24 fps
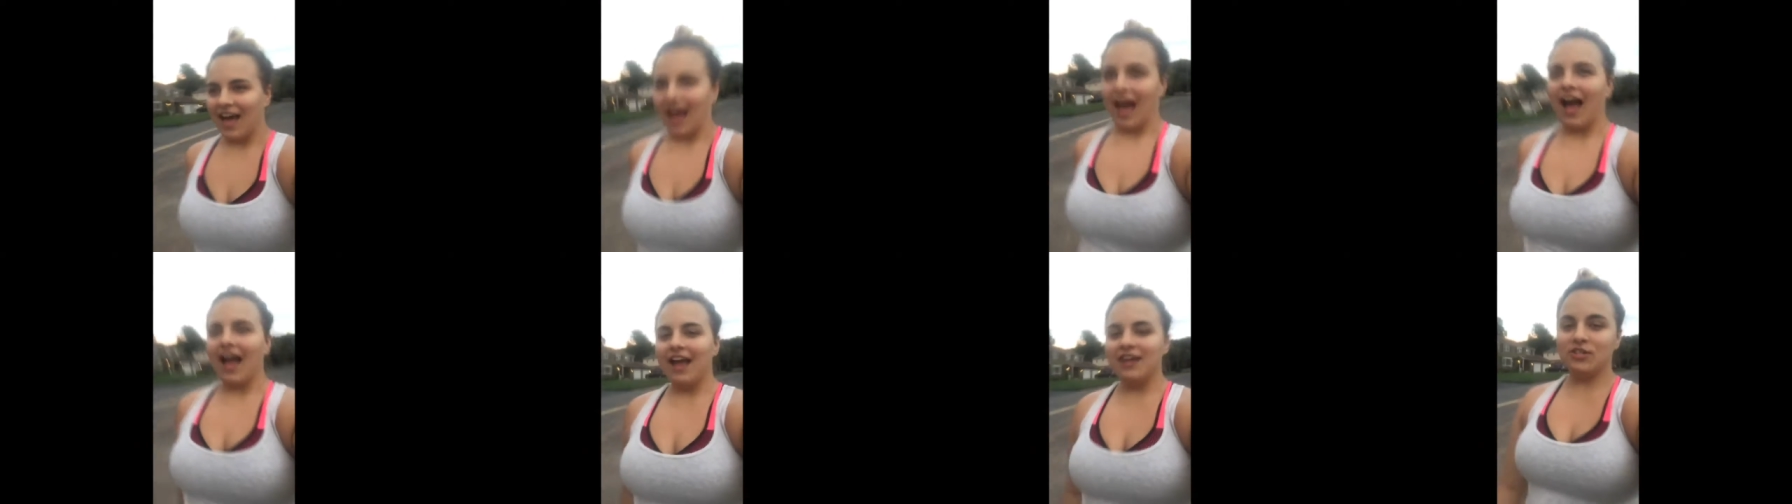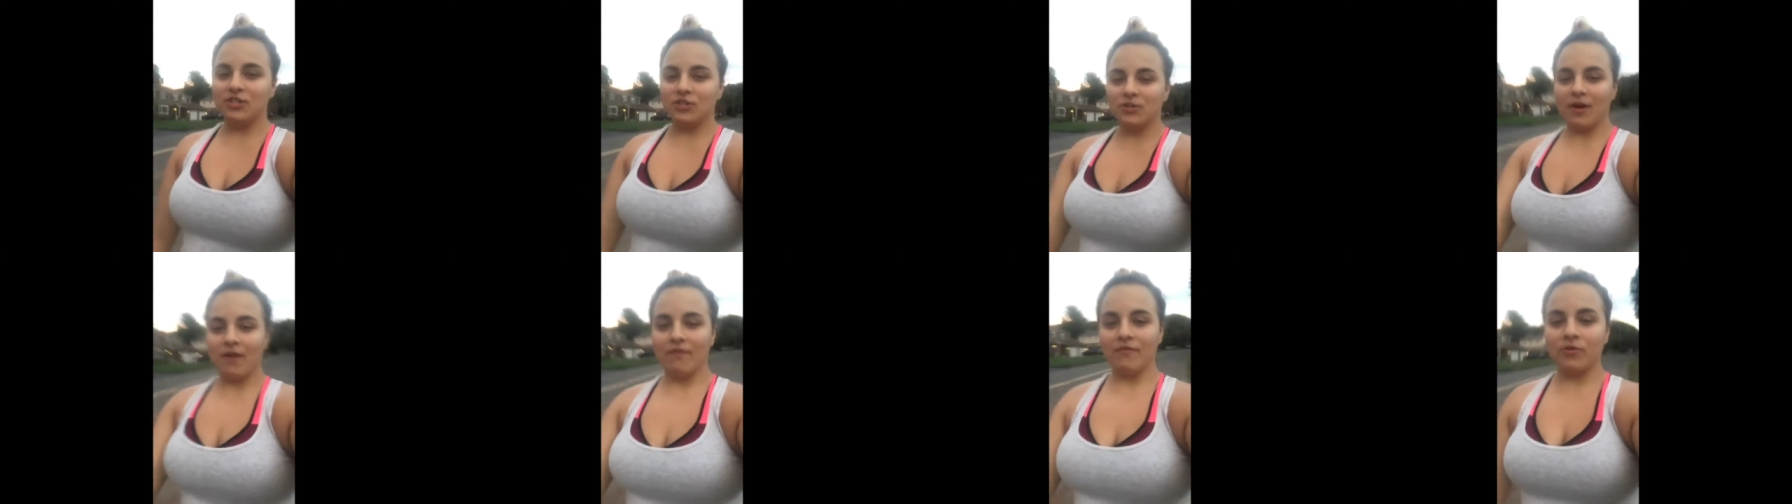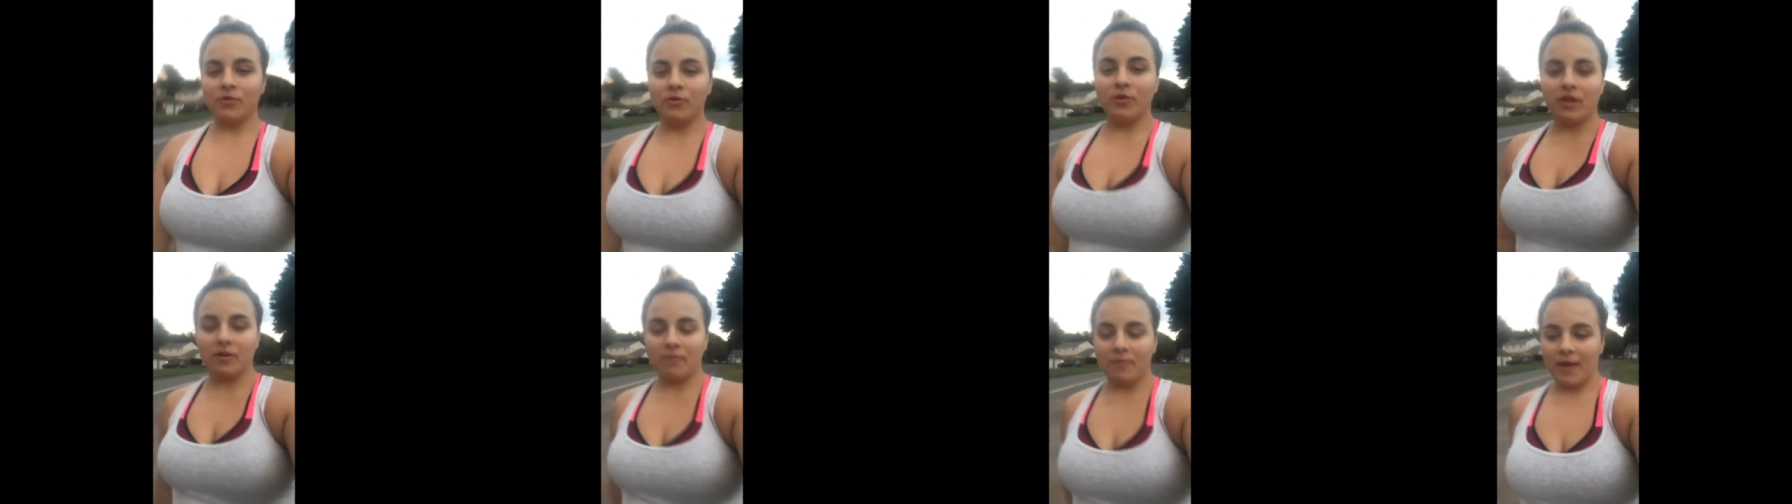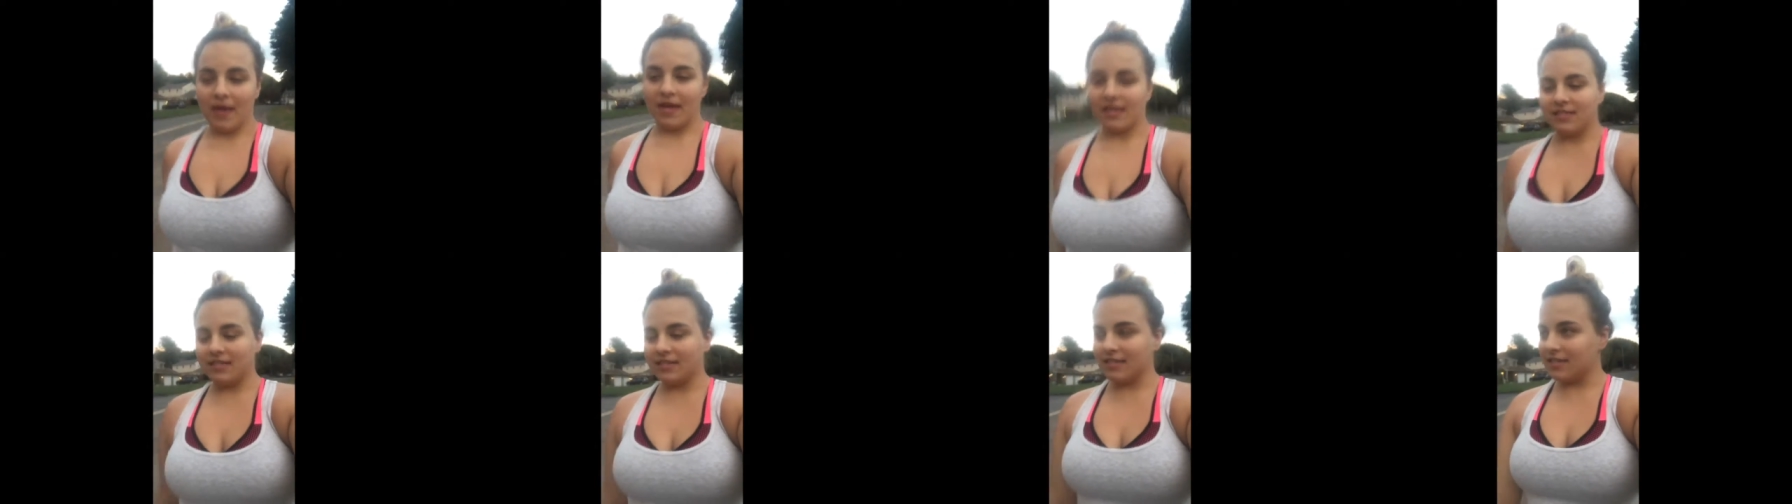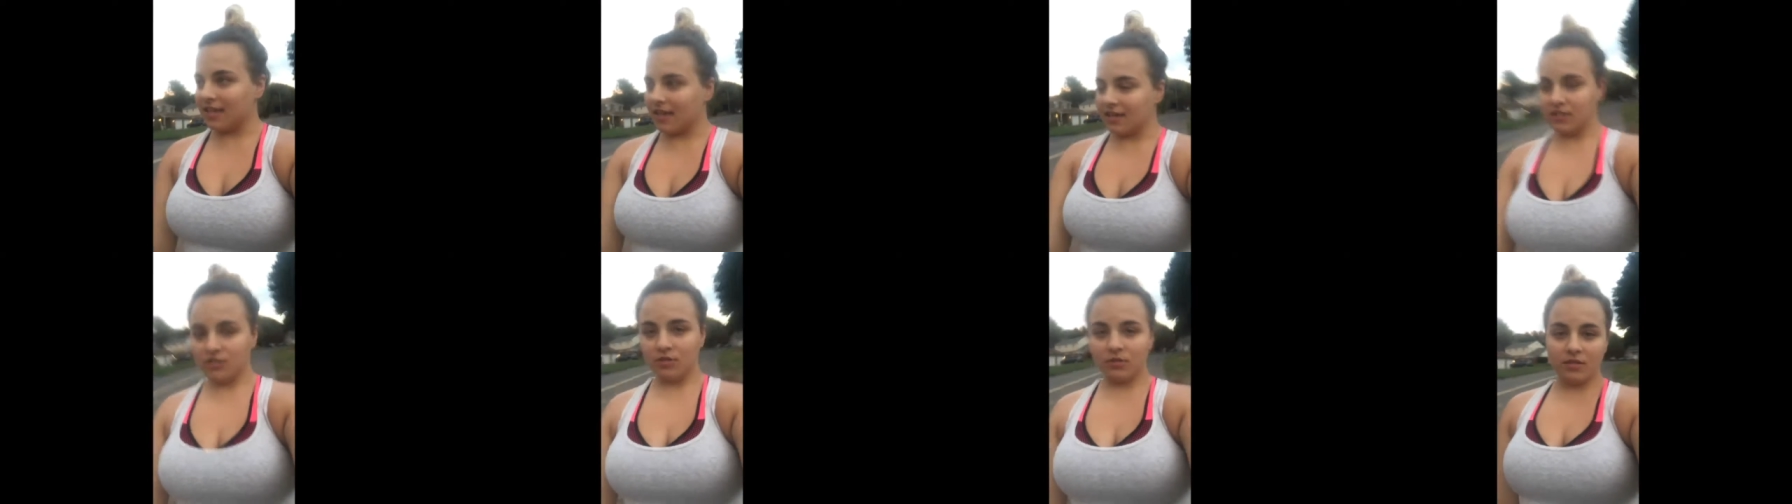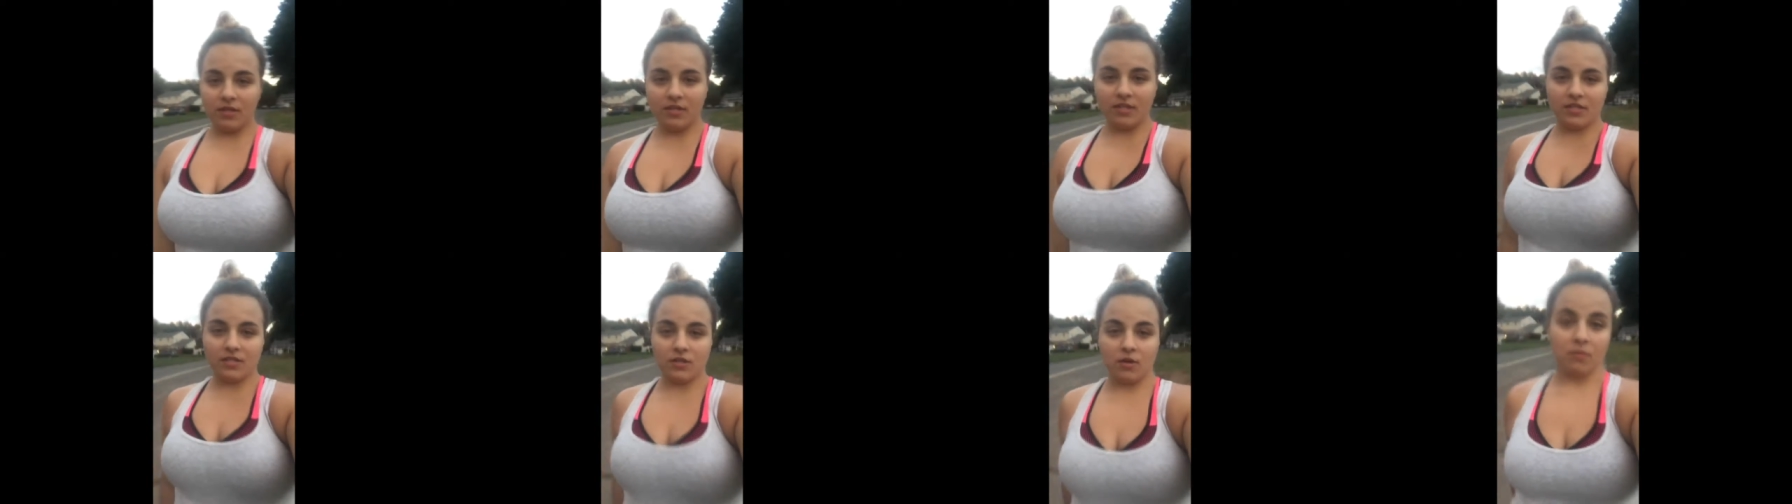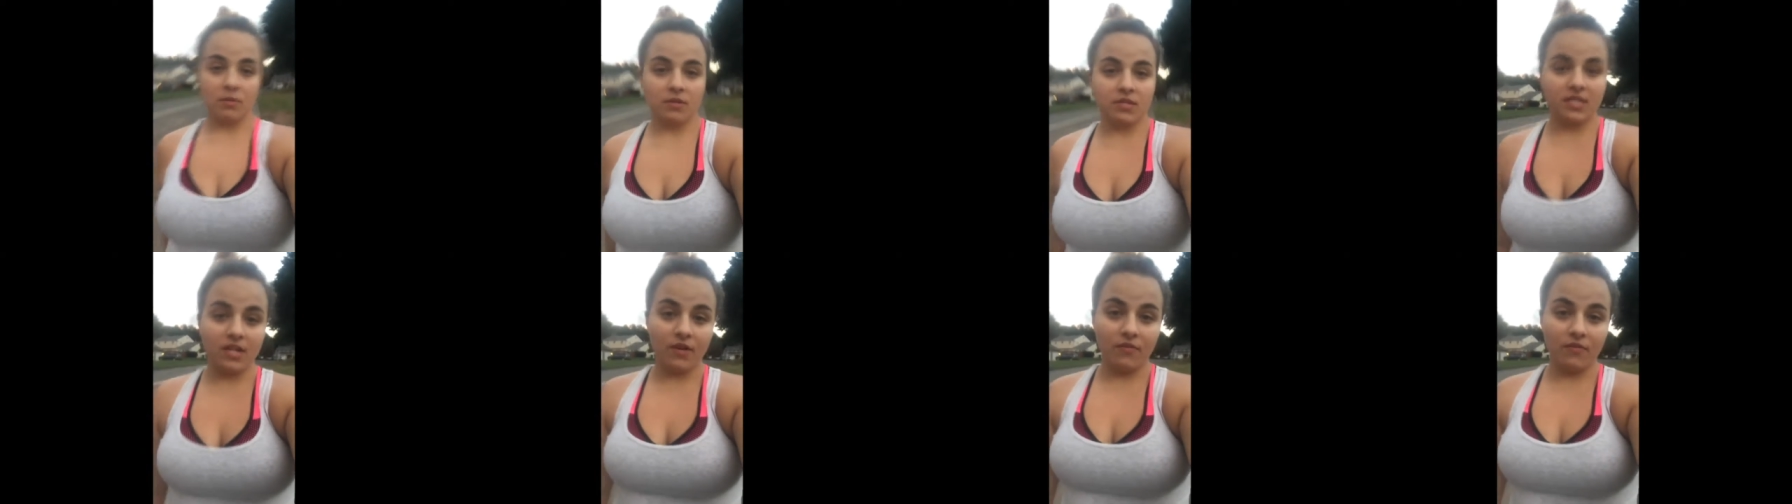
I do have a quick pace because I do this almost